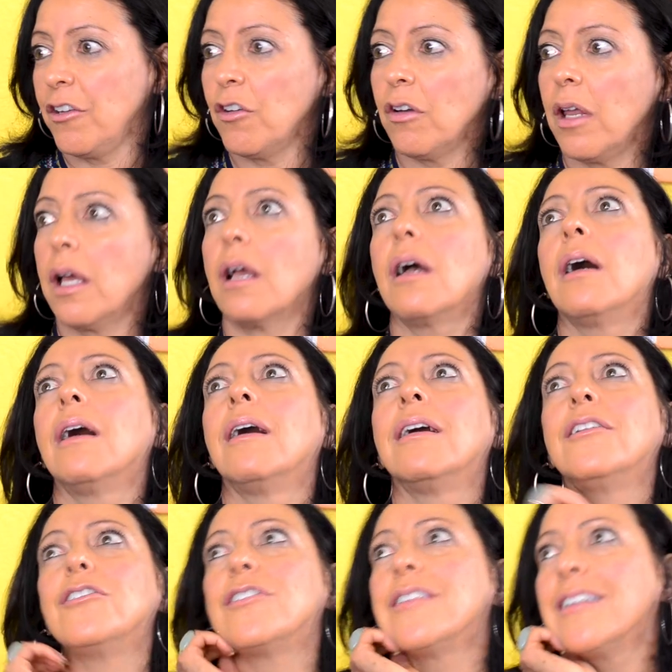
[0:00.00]
you're like,
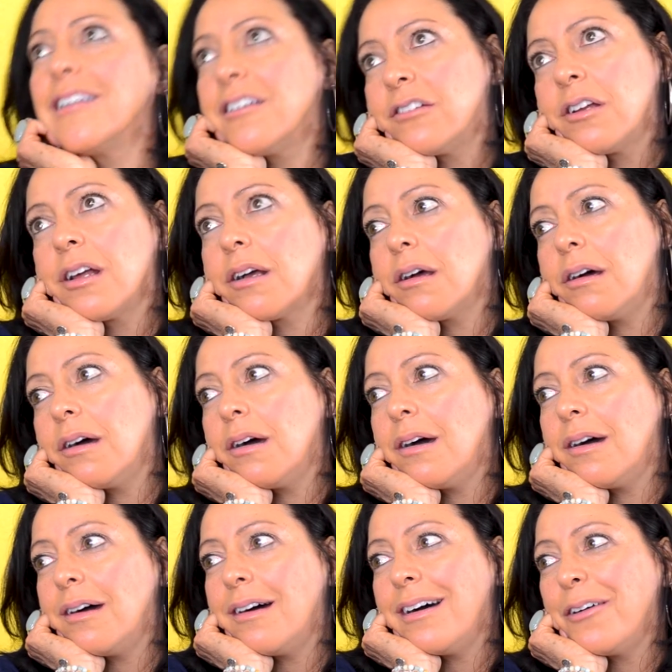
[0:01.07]
you sit there and you're like,
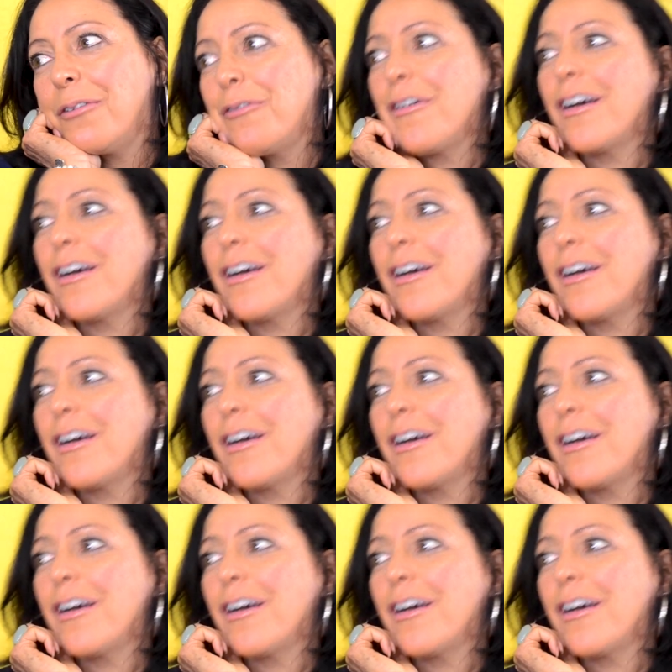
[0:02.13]
oh, it's